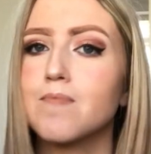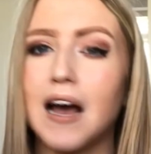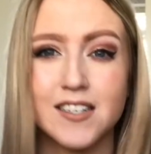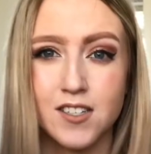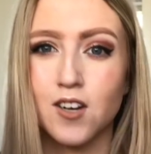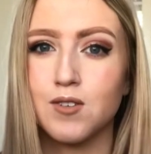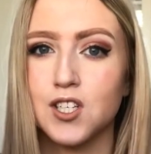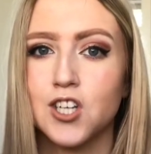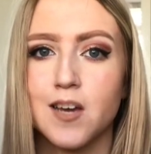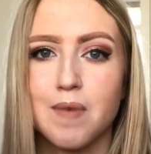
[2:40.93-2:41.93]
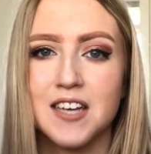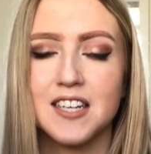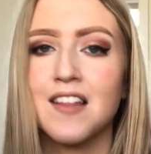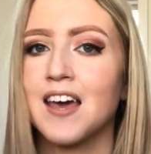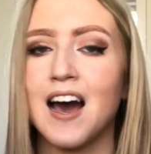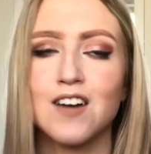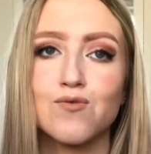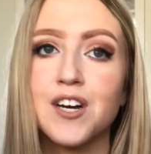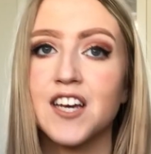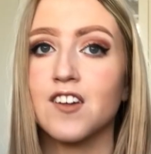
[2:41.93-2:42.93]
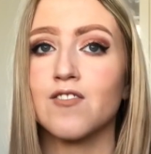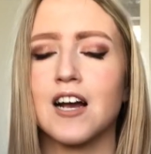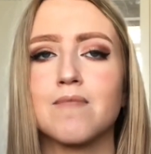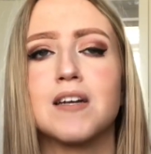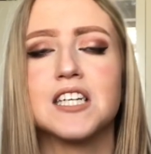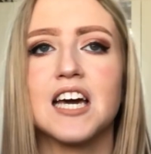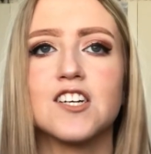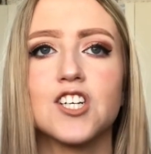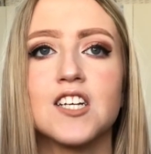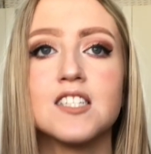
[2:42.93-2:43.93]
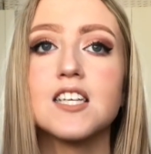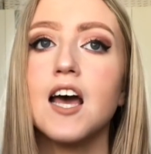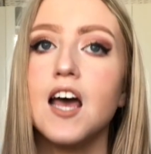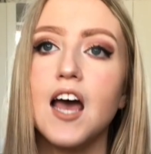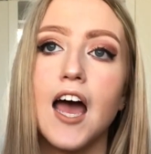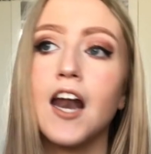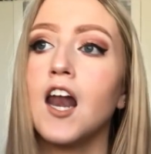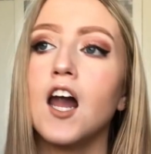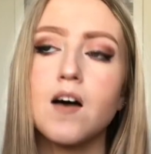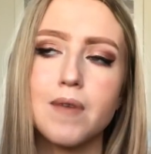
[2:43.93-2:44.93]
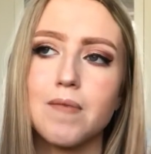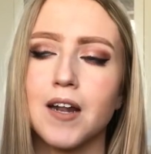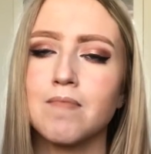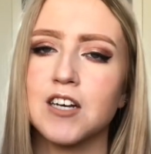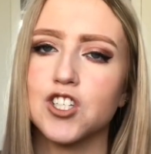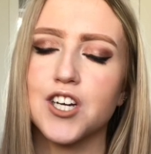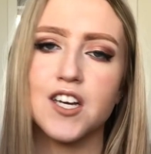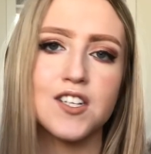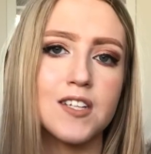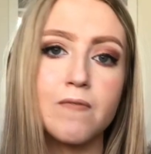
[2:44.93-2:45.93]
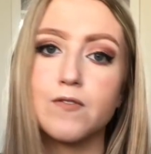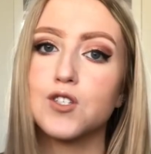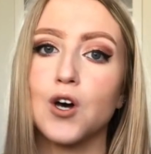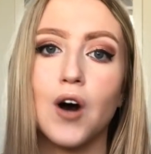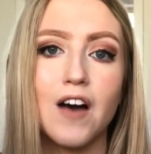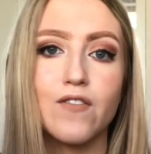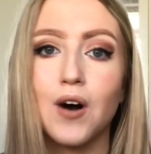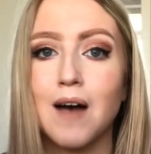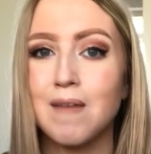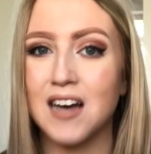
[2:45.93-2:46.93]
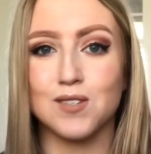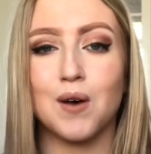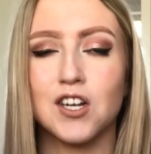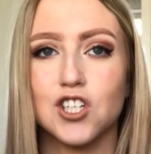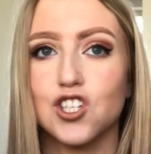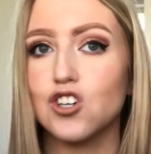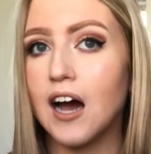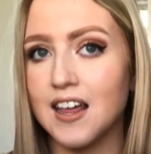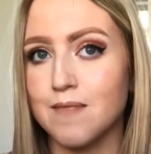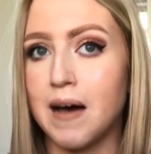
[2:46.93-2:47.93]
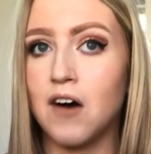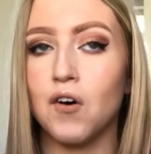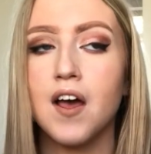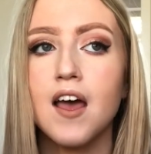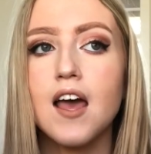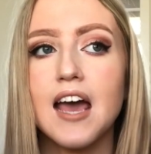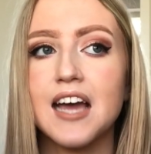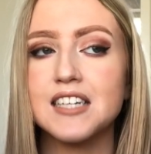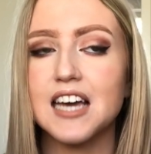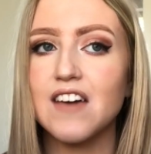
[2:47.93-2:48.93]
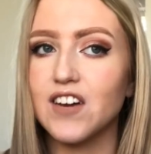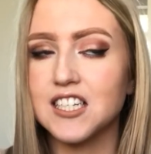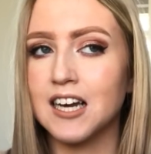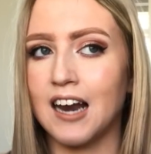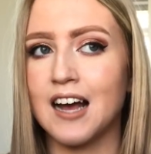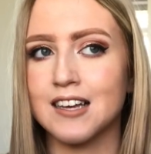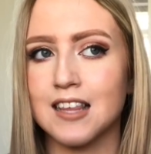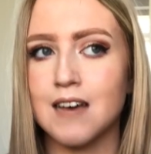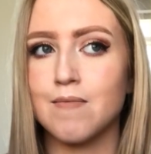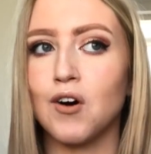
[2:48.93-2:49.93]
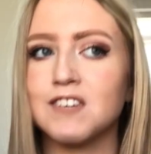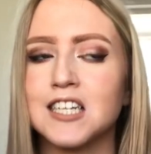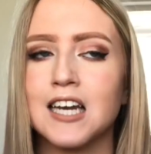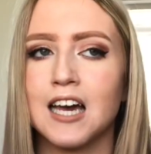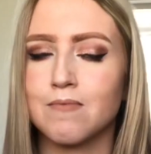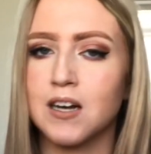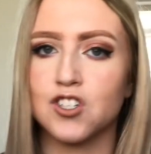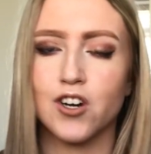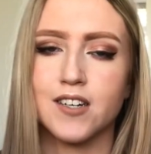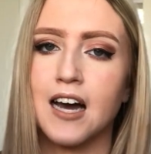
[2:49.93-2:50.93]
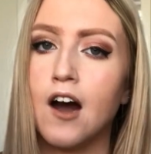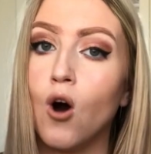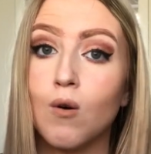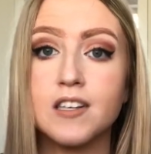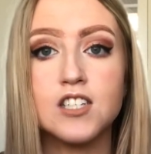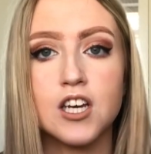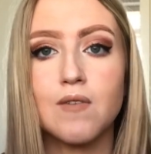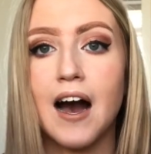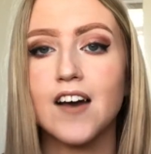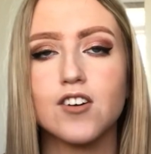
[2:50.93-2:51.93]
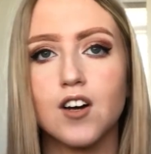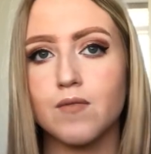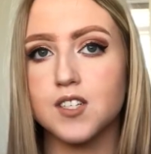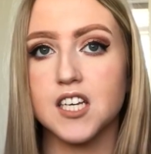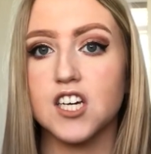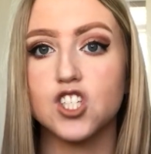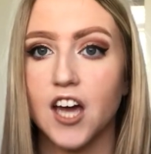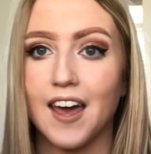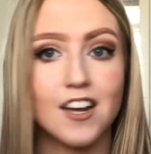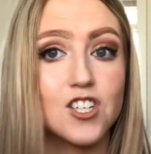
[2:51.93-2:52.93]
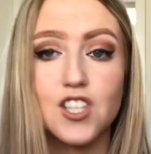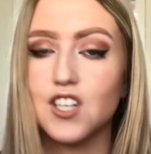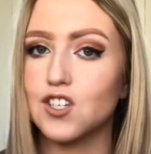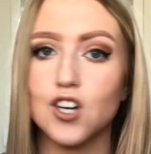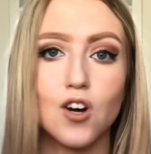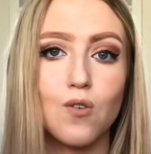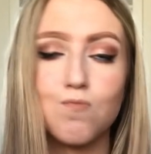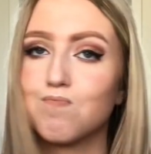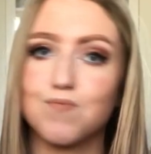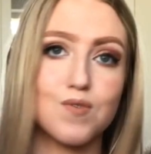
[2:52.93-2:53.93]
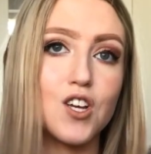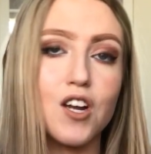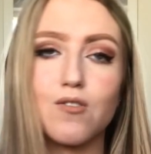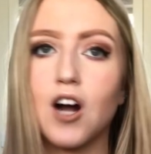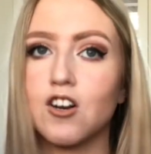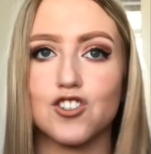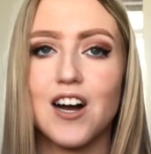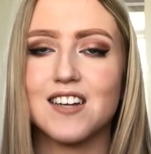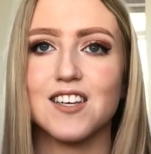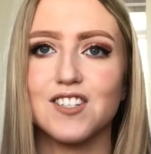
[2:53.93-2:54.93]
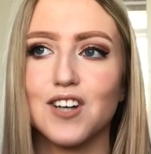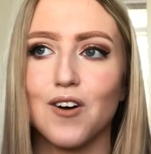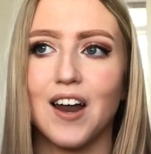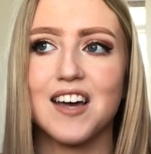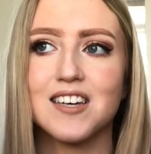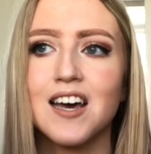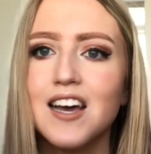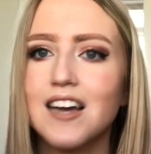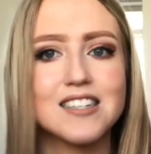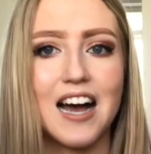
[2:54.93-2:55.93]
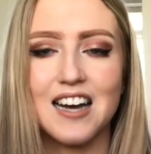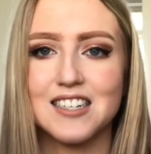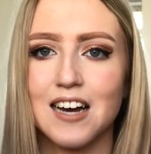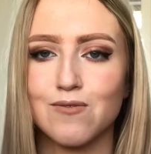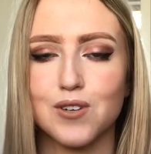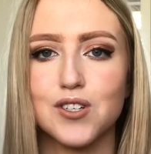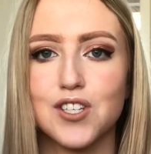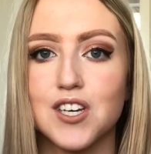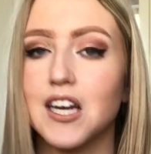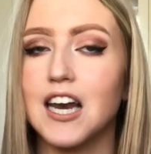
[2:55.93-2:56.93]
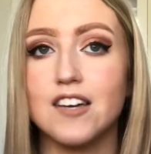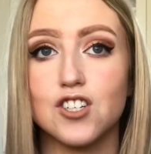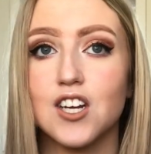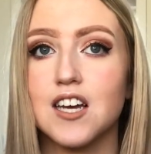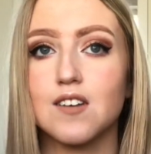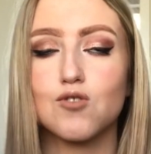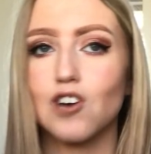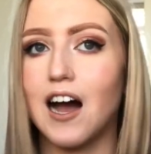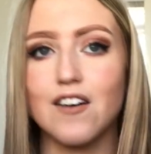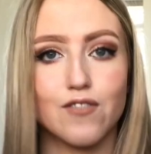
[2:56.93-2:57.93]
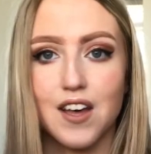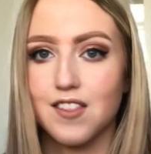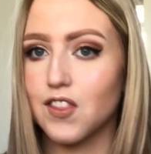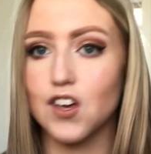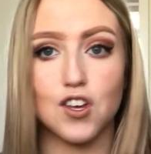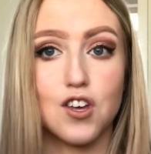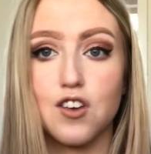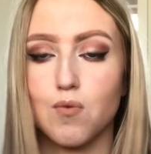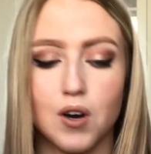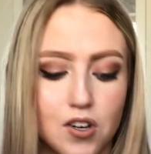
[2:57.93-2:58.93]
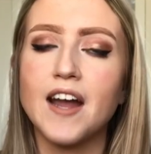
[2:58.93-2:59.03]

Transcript: Pass and Go as the cheapest and they had really good recommendations and a lot of people in my street used them, so I thought I might as well just try them out, and if I didn't like them or if I didn't like my instructor, I always knew I could obviously change. There's no, you know, contract, there's no like tied down routes, you can literally drive with who you want.